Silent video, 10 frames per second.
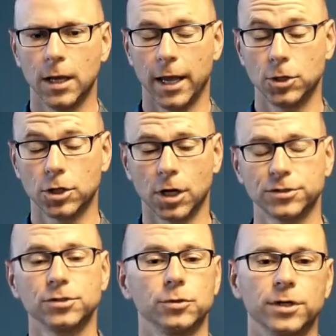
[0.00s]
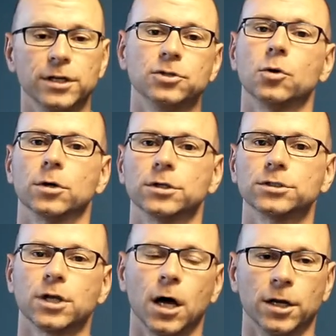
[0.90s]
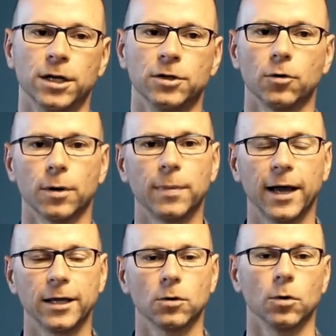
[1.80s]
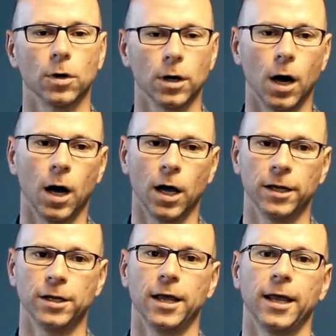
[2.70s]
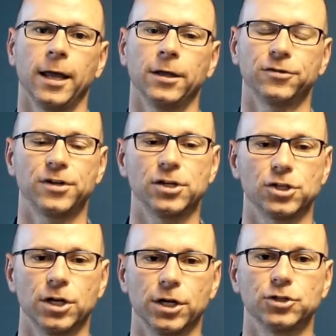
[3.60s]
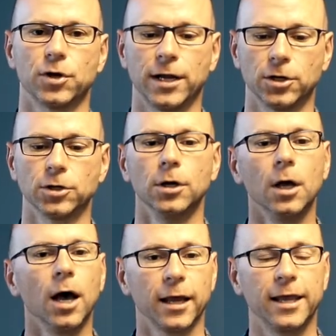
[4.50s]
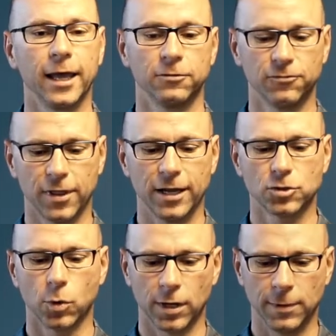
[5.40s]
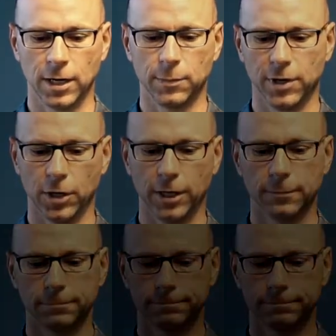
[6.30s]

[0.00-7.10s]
And you can also do it indoors, on an indoor bike or on a stationary trainer, again for that 20-minute period.